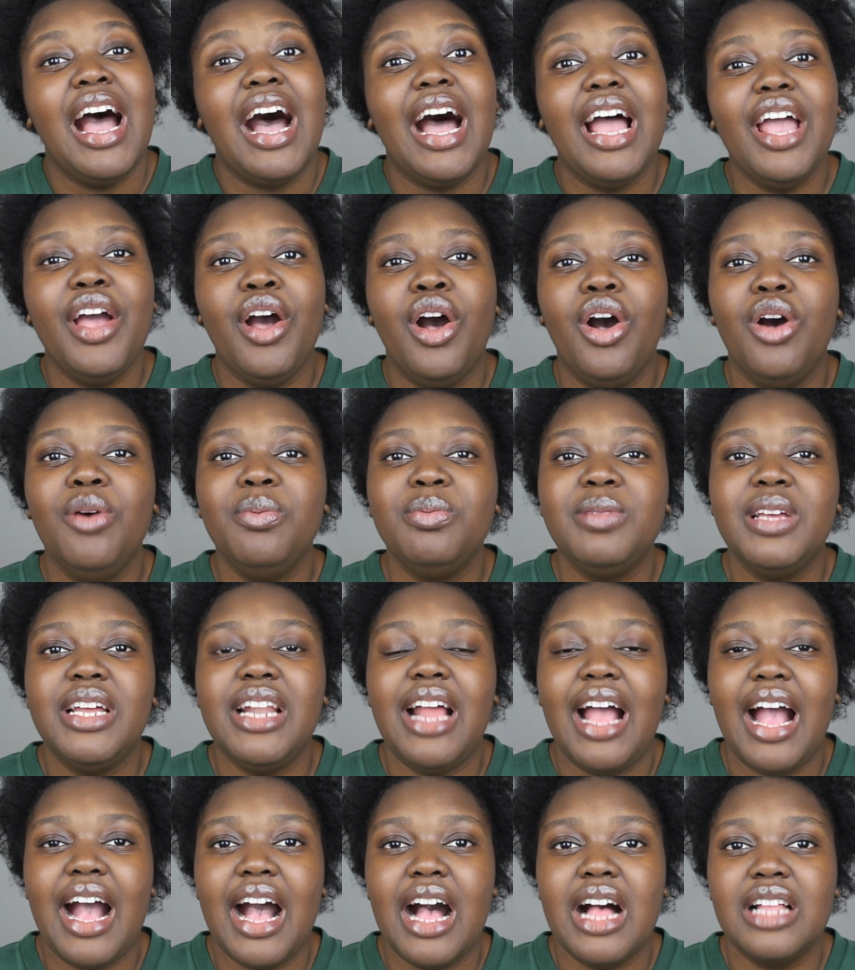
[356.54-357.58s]
I hope that
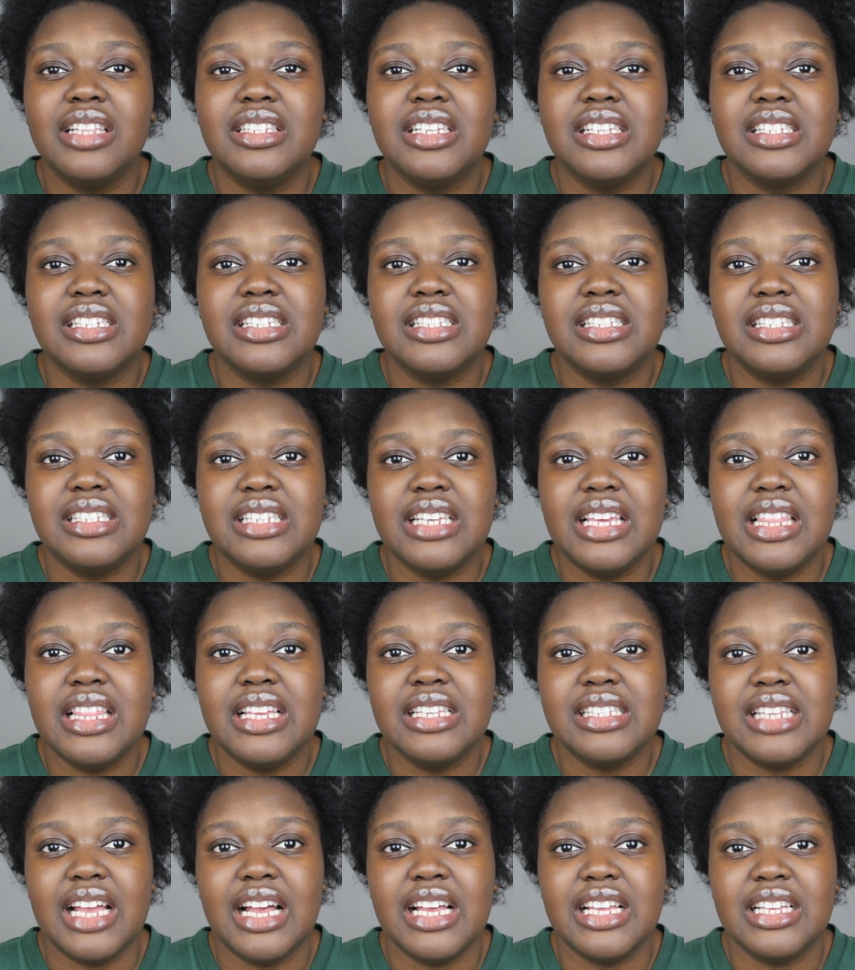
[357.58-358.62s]
Al doesn't see
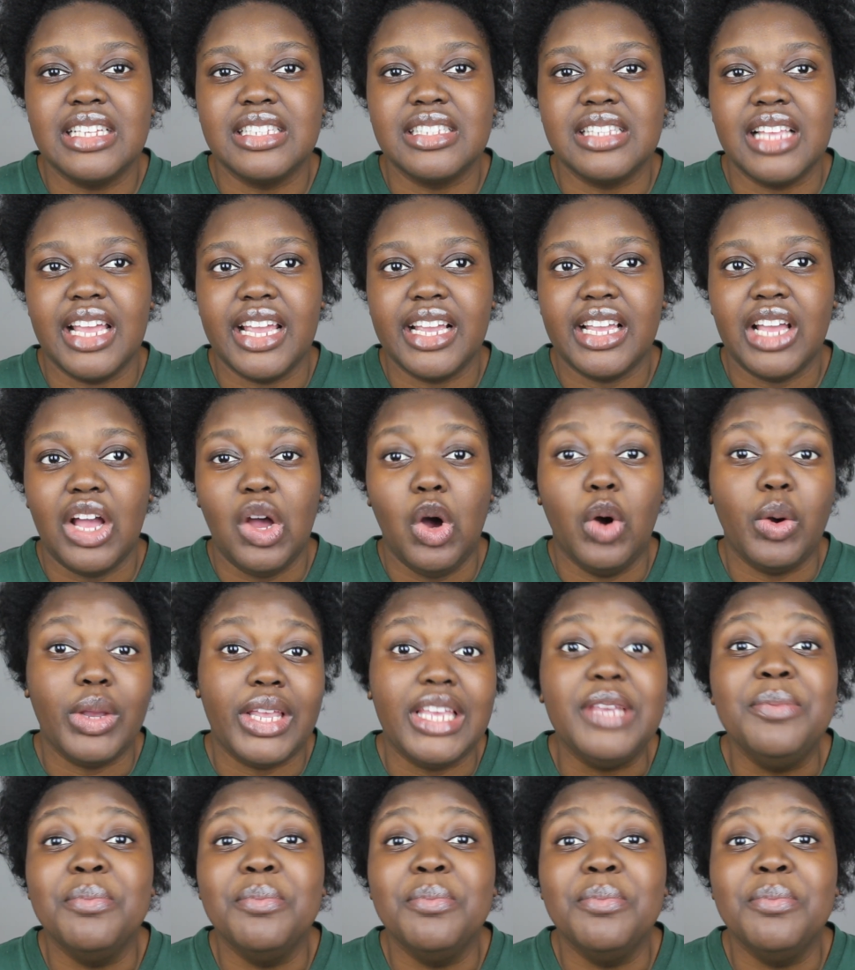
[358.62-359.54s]
this as like, oh, he